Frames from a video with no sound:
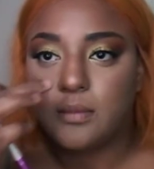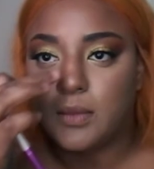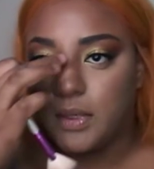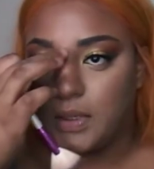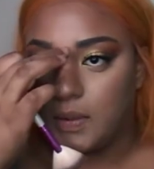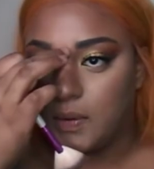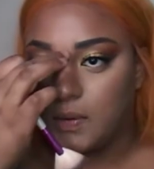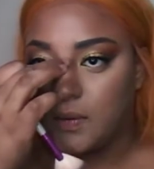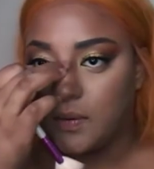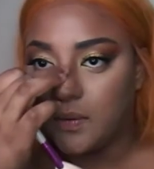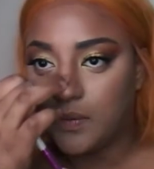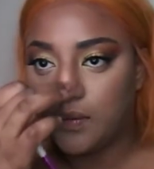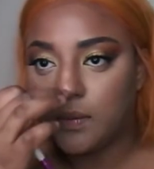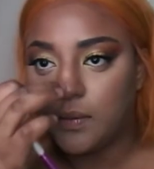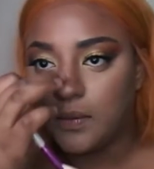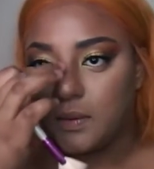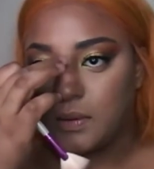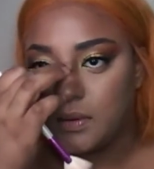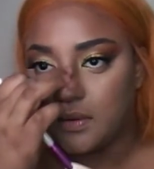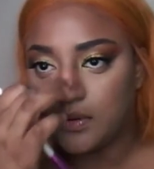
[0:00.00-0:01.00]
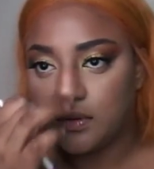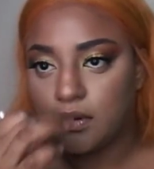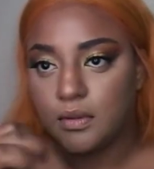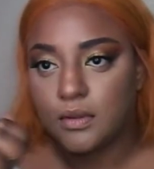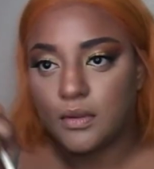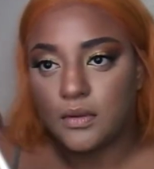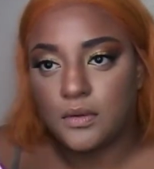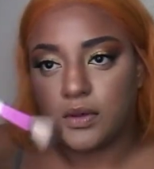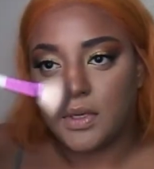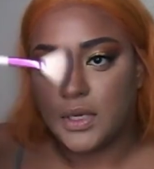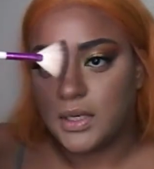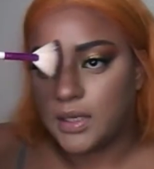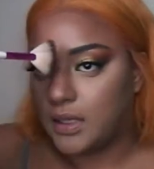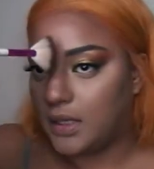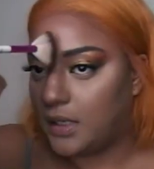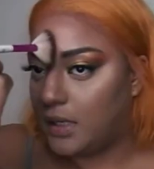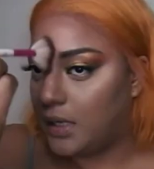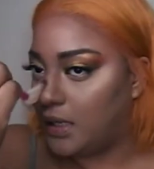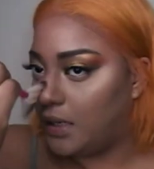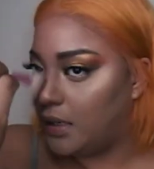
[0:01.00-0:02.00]
my nose and just drag
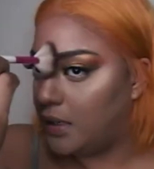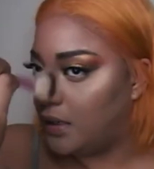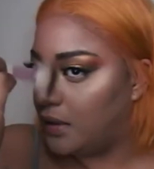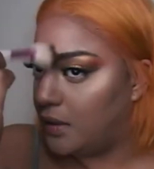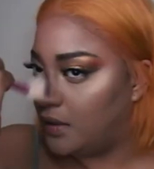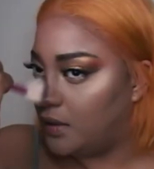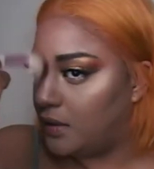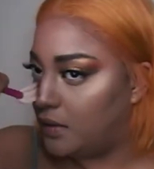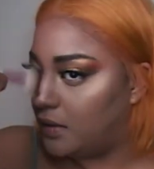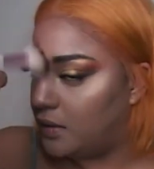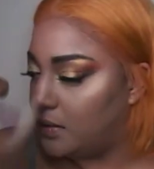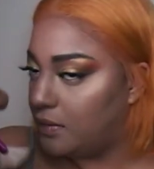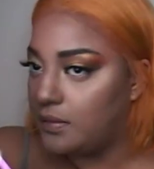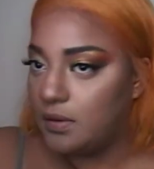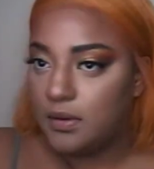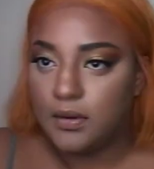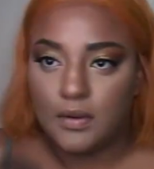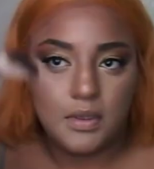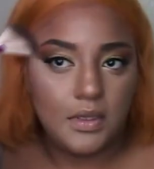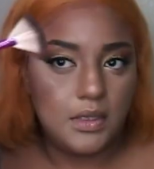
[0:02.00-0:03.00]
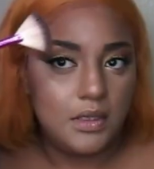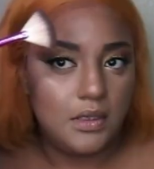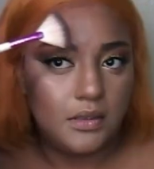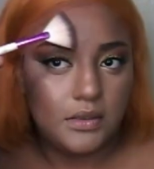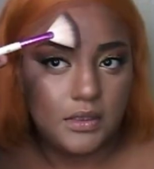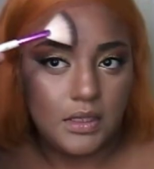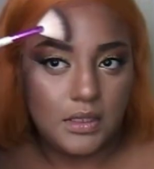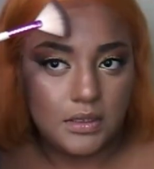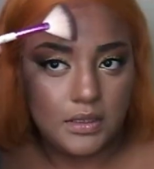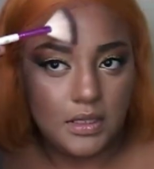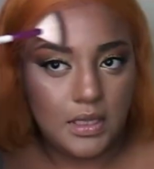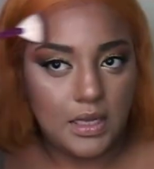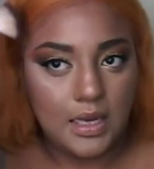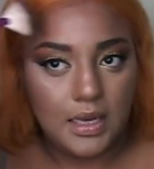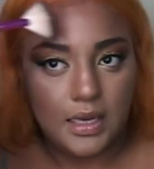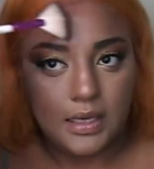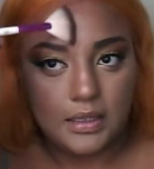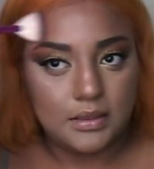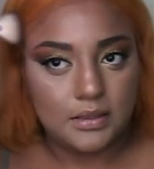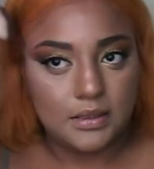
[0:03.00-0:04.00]
it down. Take the
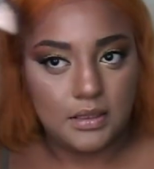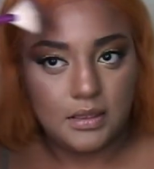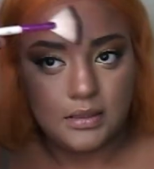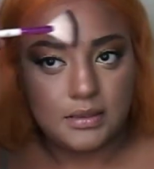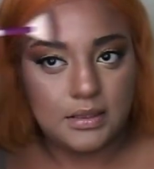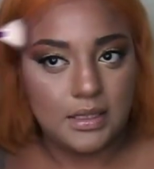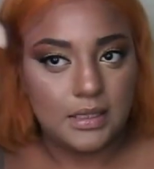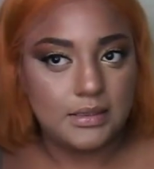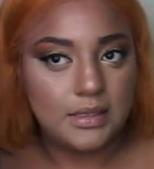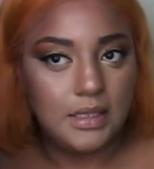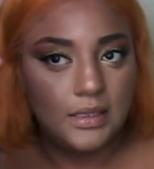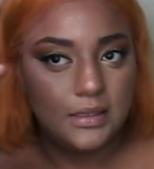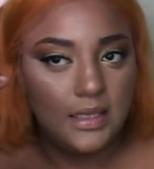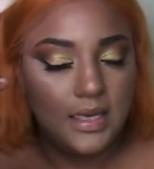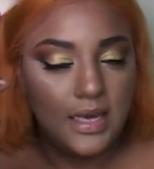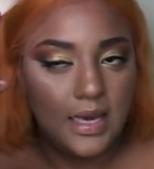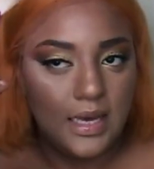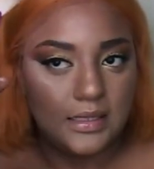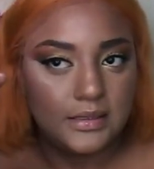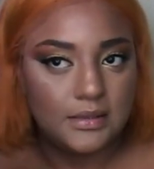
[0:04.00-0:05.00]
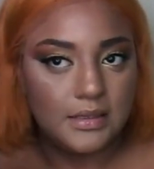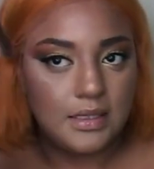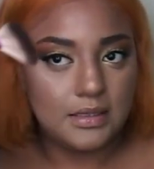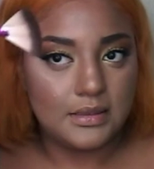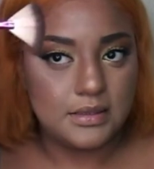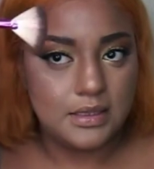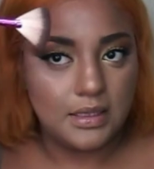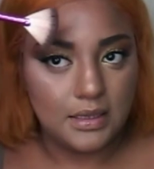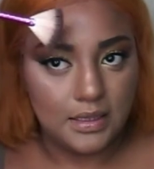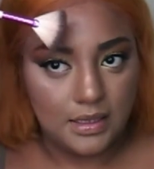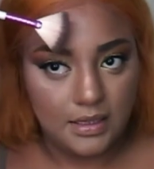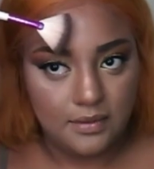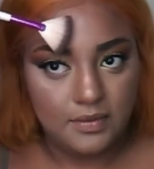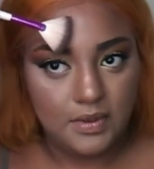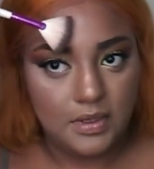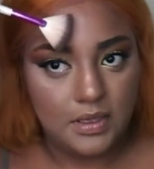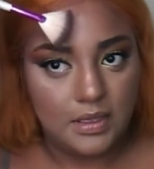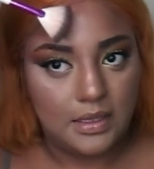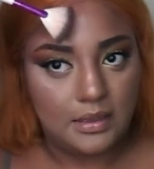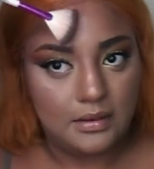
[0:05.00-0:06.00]
access. I take the access and leave
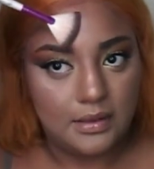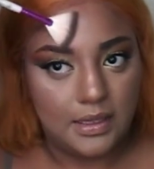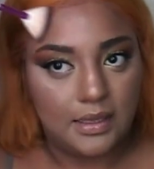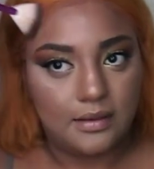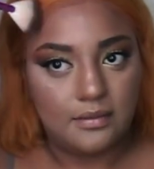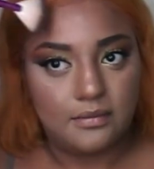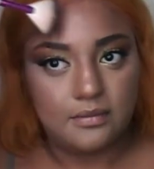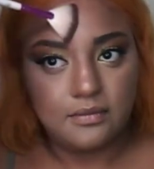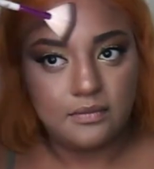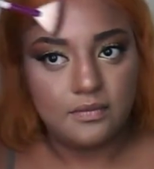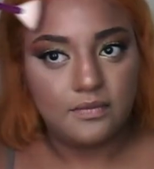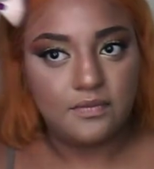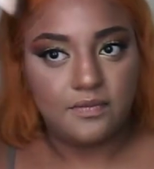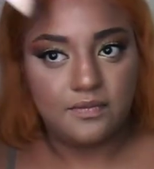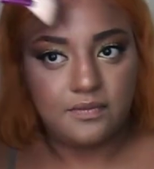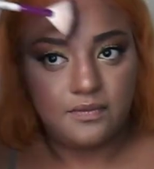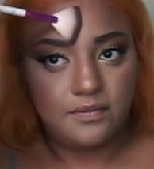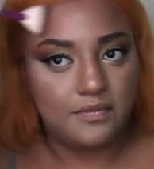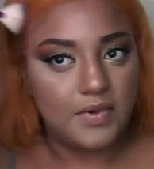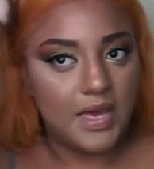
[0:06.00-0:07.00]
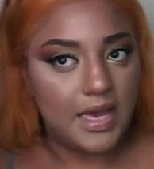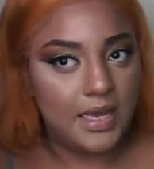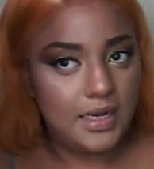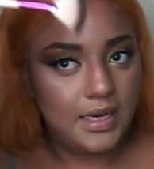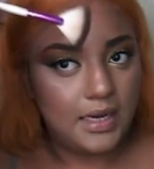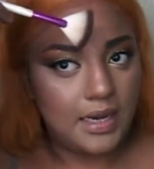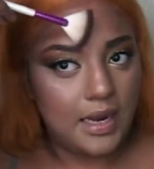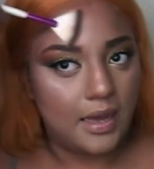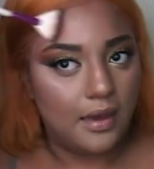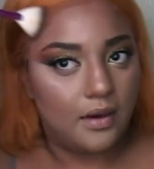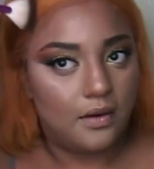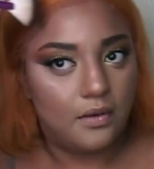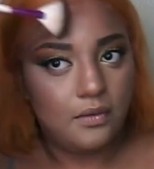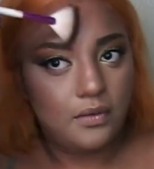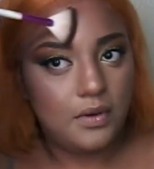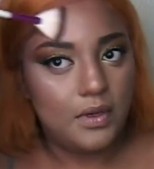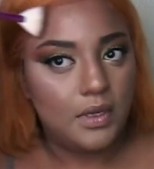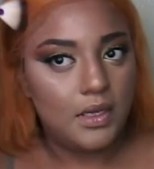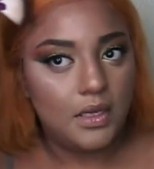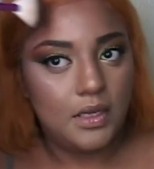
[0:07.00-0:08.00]
it like fan it out
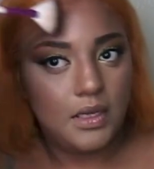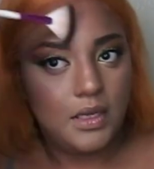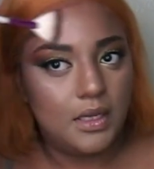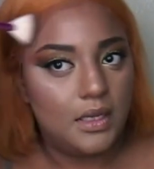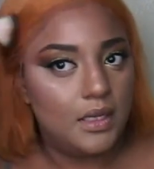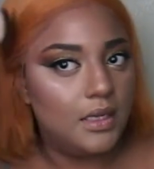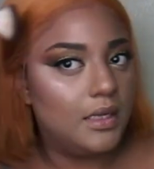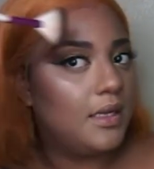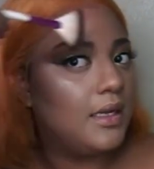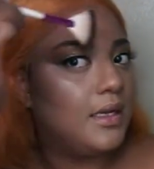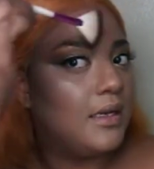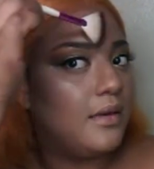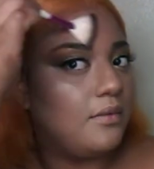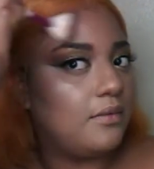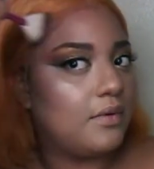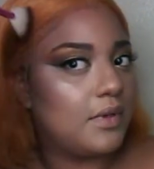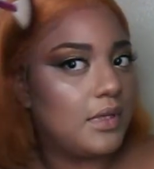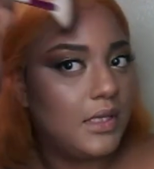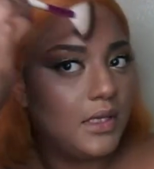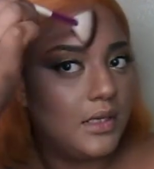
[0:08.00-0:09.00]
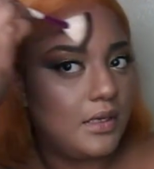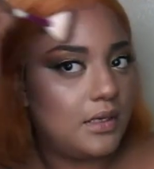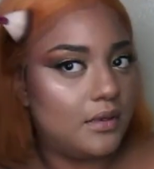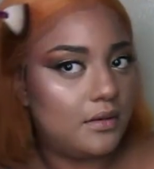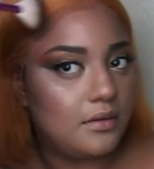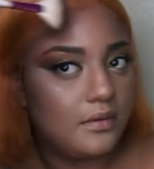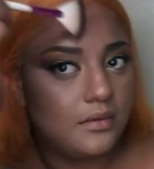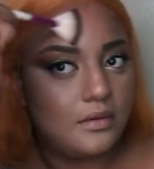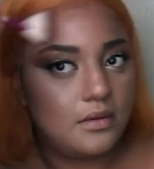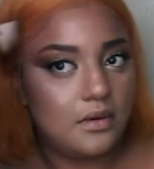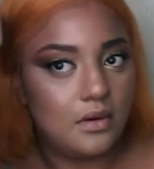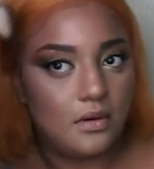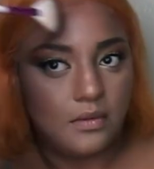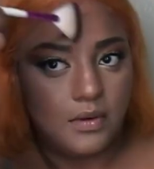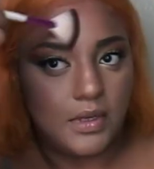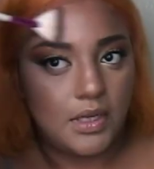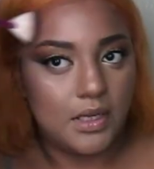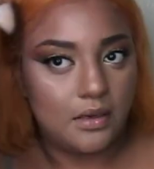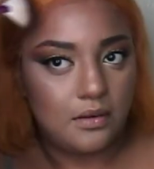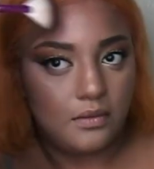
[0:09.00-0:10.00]
and really go
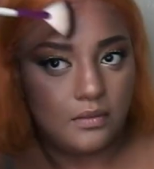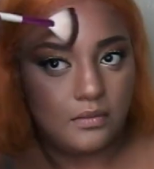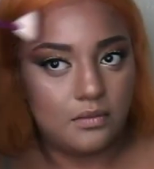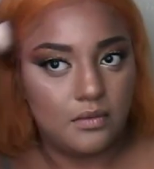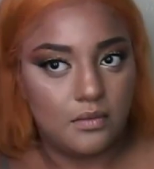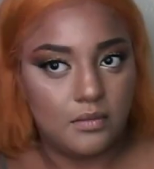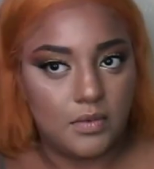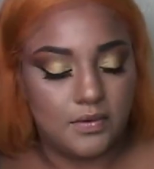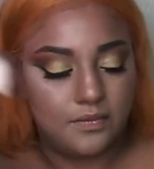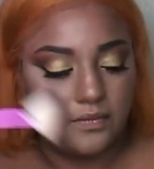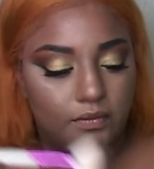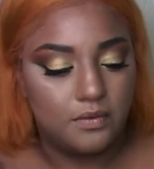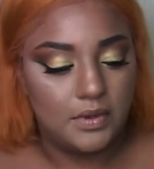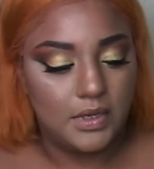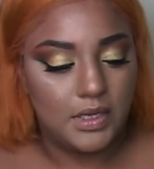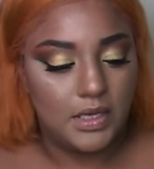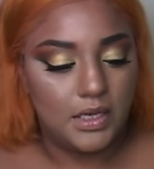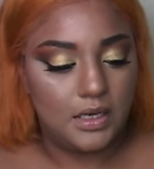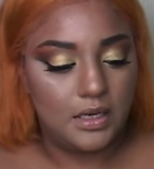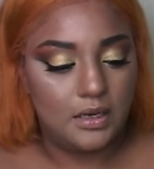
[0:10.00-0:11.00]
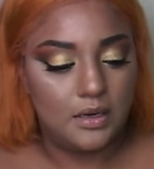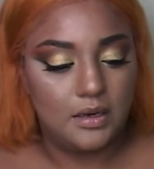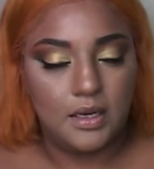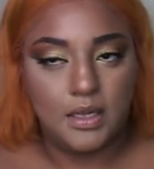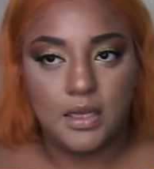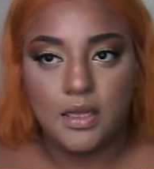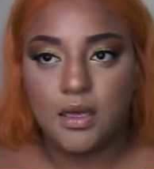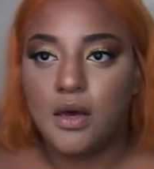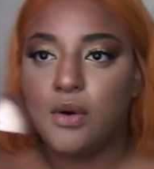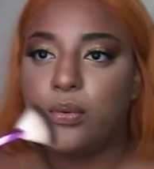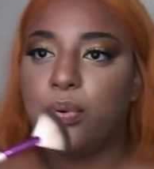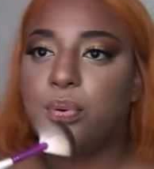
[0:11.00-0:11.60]
in my forehead area.